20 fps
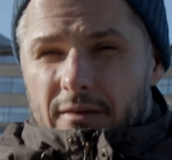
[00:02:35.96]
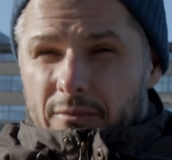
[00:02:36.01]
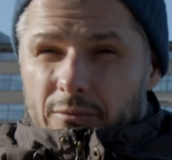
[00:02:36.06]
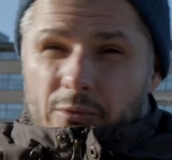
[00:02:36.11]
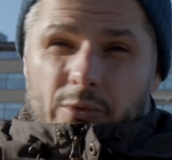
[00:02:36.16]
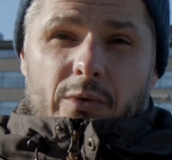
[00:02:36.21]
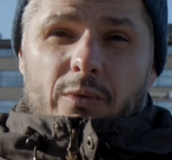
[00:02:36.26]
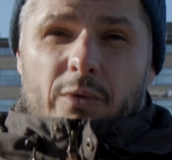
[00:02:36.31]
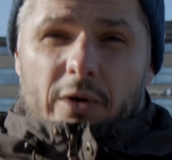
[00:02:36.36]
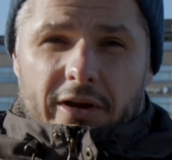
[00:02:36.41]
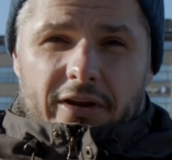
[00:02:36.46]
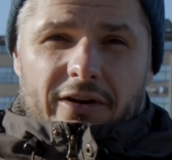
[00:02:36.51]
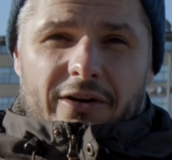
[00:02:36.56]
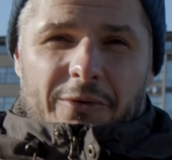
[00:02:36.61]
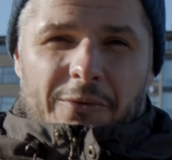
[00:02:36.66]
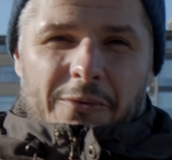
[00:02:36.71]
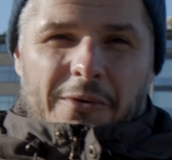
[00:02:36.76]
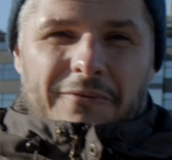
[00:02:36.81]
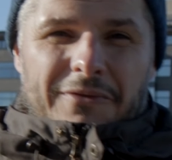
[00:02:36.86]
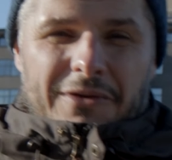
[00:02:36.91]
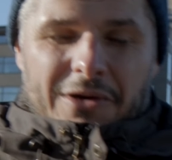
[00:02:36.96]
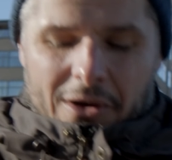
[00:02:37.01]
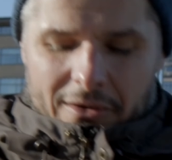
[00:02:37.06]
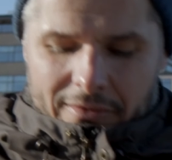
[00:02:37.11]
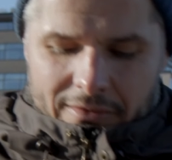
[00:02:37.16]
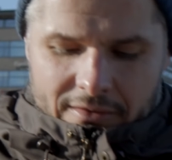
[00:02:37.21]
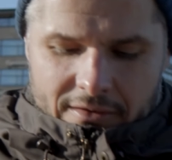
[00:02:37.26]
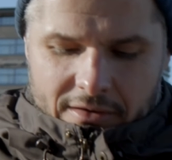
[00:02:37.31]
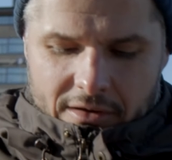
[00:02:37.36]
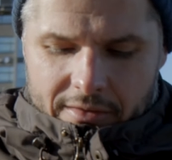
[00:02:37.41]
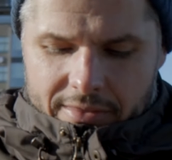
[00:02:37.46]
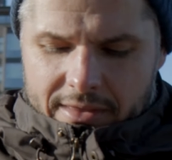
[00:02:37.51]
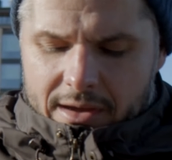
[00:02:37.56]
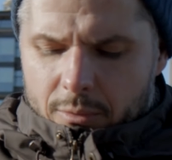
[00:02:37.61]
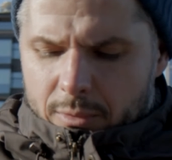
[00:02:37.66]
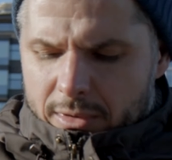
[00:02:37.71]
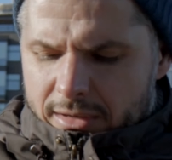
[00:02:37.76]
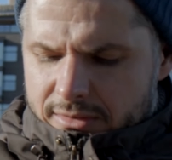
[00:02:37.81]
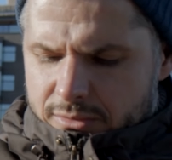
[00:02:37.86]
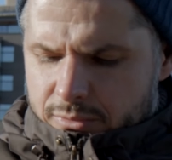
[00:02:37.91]
we're working on a review on
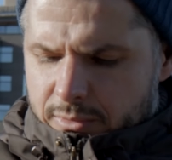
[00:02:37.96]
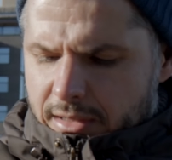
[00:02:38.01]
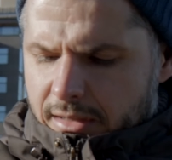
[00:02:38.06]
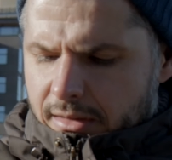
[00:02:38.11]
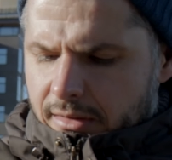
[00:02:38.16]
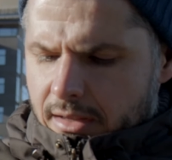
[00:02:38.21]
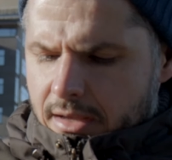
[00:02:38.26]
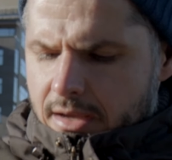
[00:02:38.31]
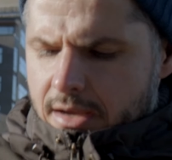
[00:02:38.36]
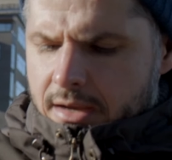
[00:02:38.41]
that one as well.